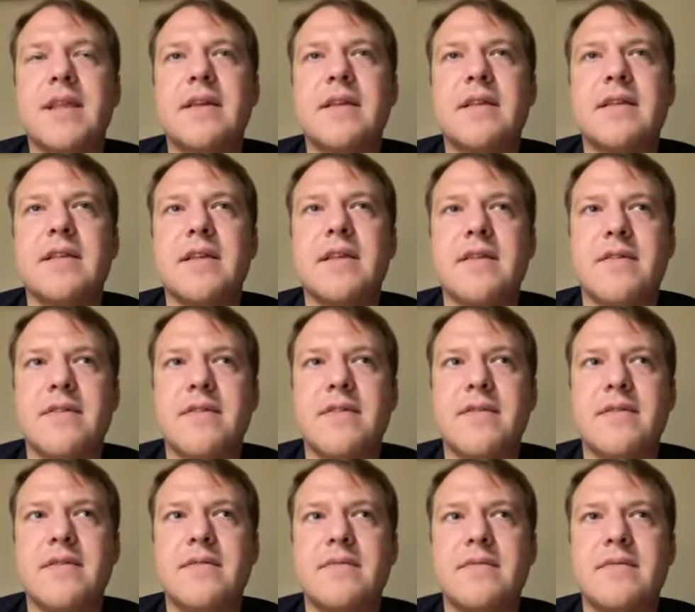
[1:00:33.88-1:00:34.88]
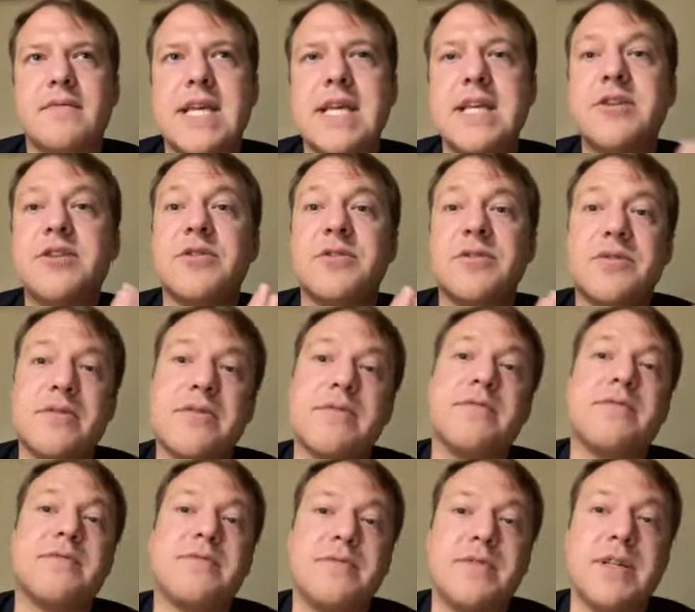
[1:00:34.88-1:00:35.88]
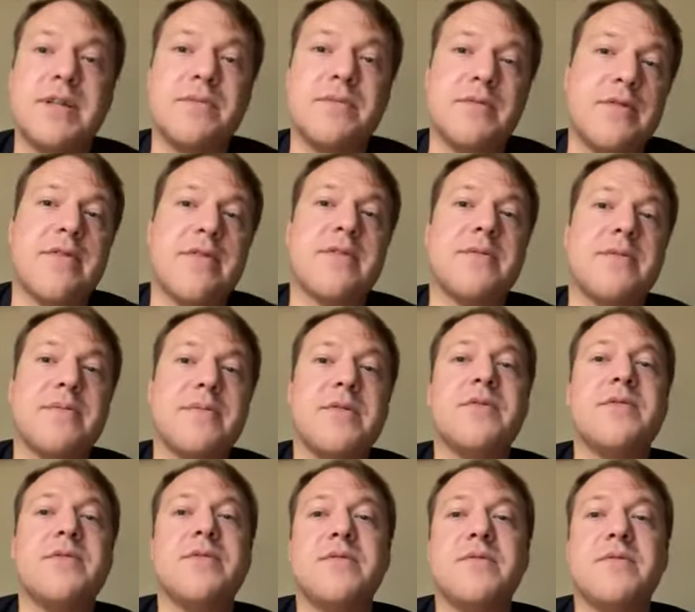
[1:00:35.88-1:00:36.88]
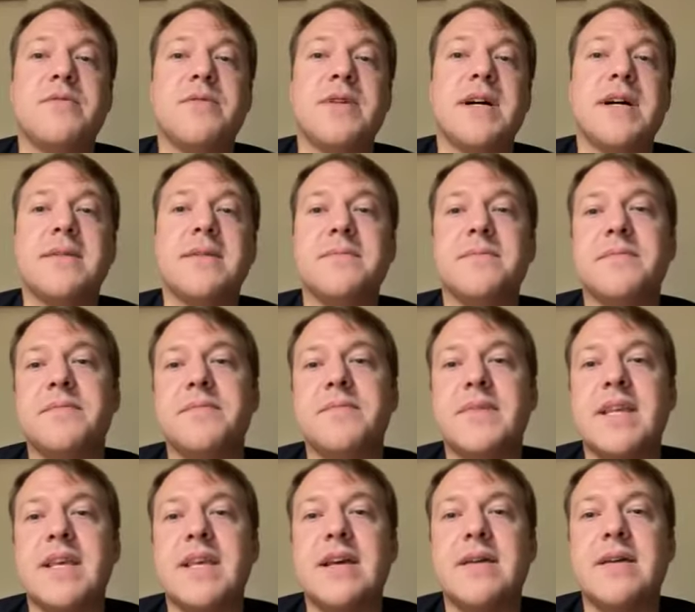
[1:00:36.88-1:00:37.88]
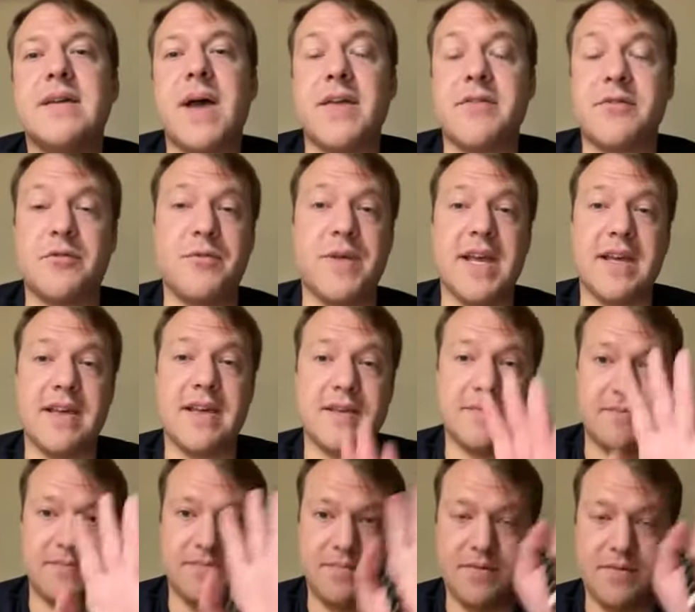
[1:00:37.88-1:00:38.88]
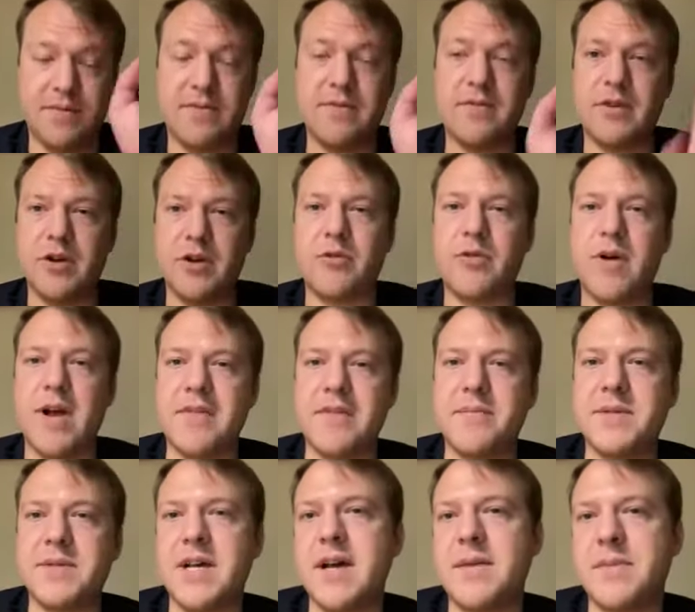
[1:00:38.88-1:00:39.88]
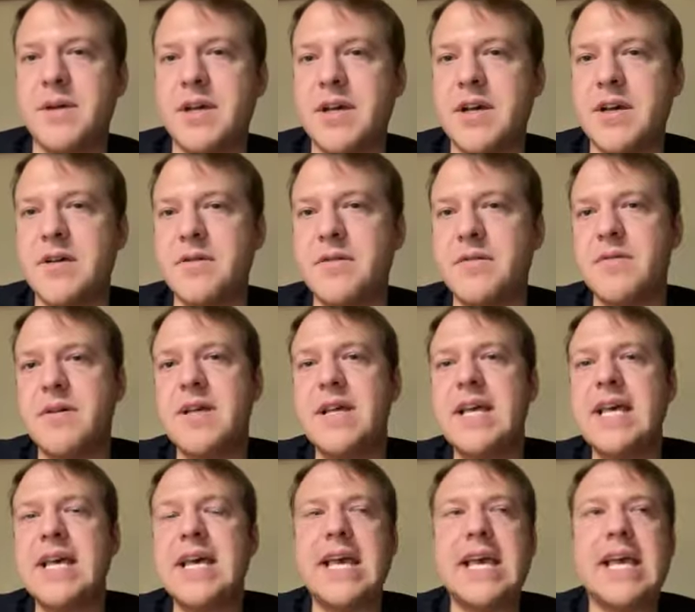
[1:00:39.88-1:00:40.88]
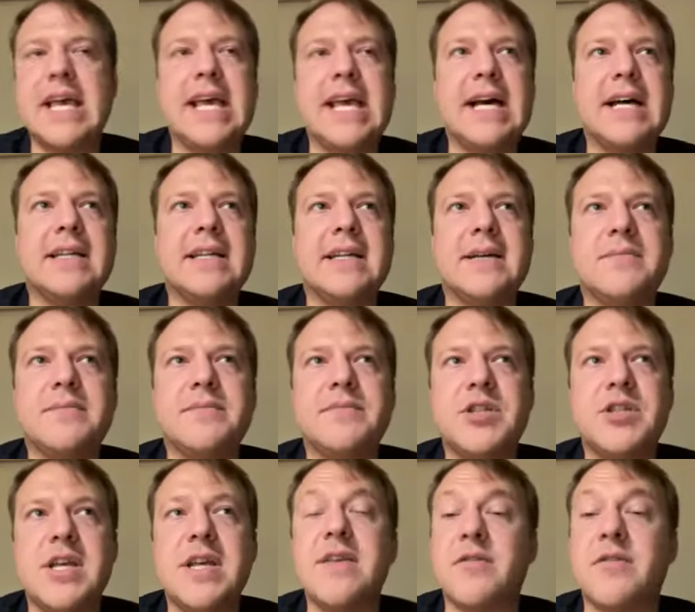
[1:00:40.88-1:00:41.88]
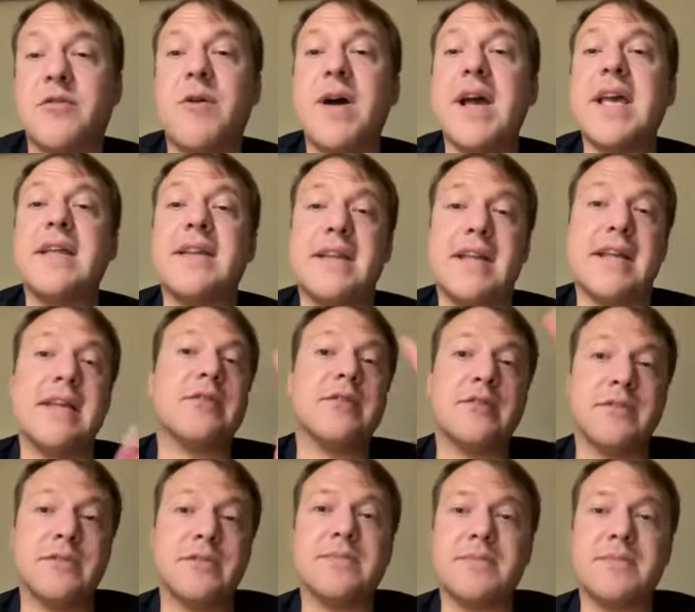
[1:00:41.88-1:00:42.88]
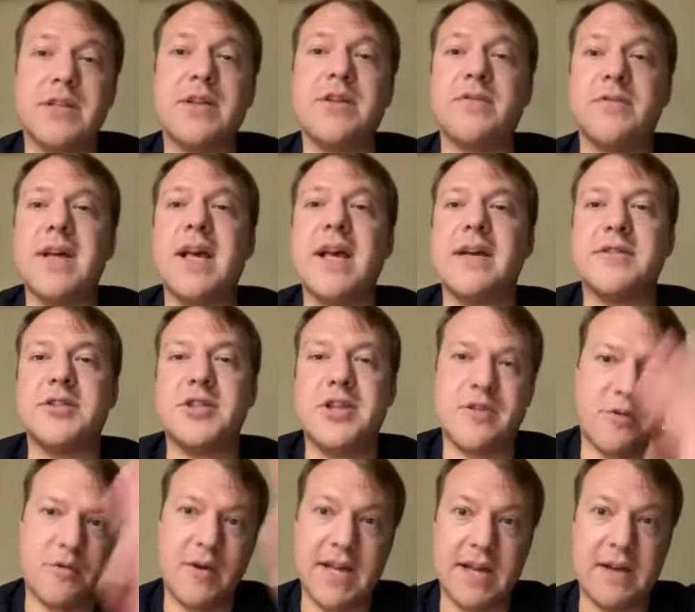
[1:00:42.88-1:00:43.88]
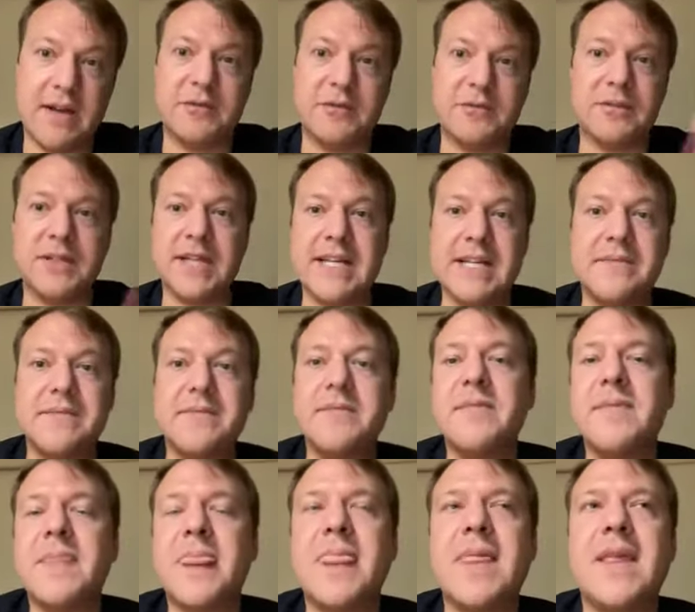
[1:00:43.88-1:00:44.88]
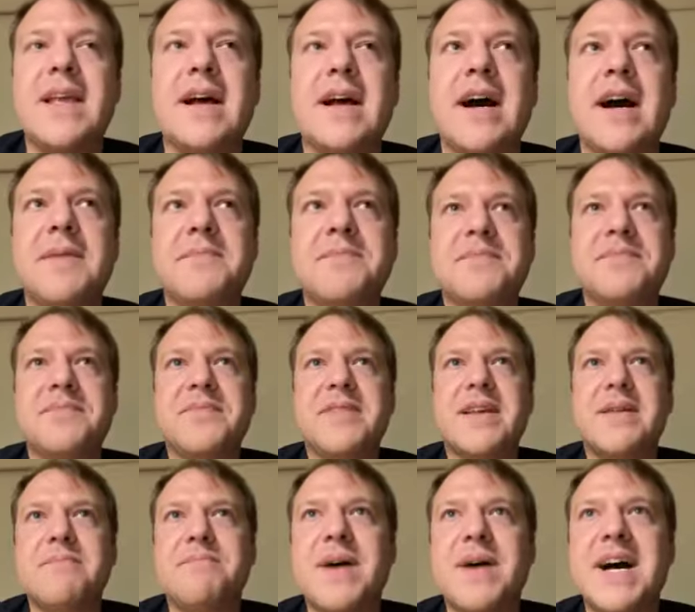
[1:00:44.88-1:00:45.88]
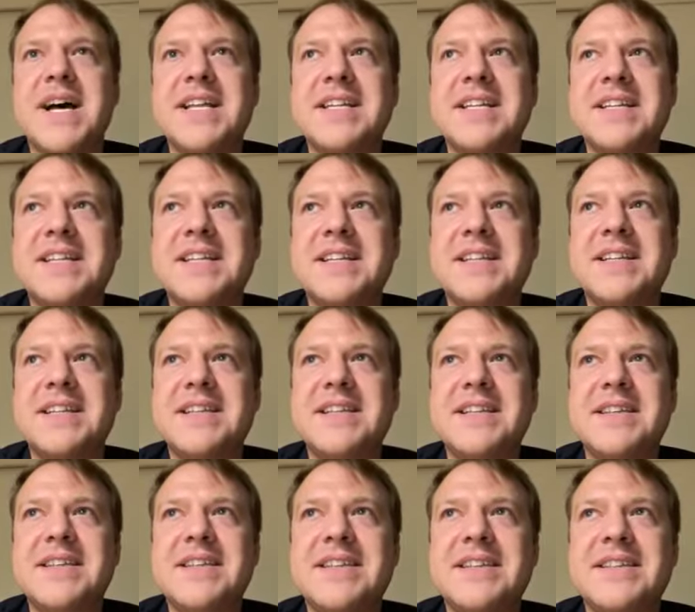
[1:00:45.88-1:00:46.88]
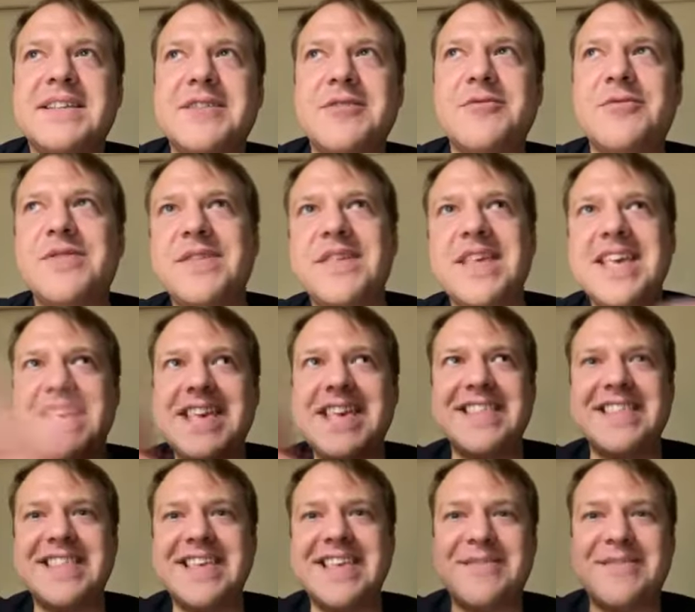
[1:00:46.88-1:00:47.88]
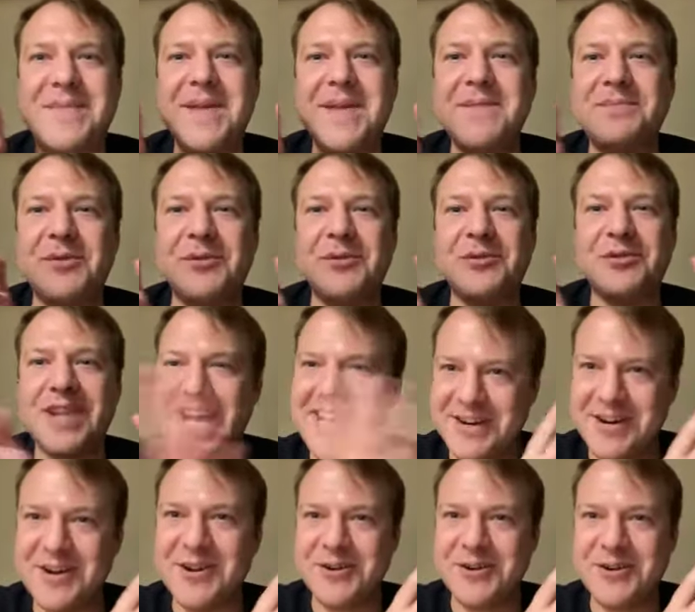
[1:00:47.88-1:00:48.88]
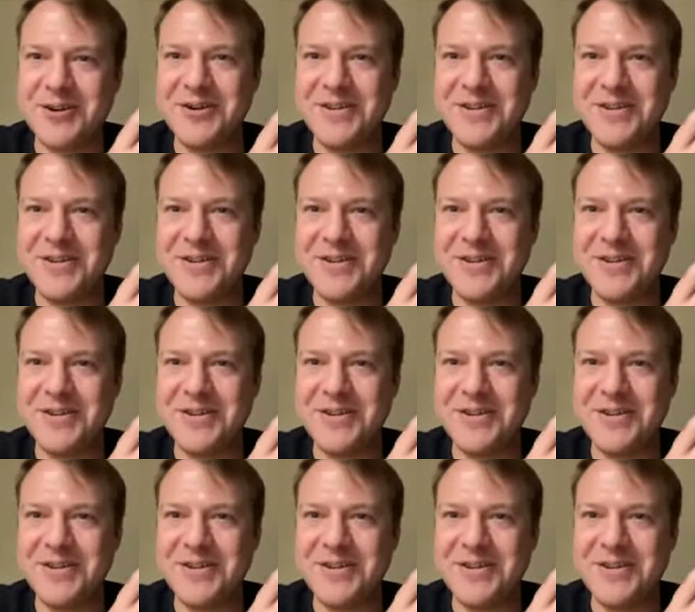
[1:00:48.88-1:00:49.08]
this teacher of Shin Buddhism who passed away, quite some time ago. And she is quite in her, she's quite elderly. But you see these people like her,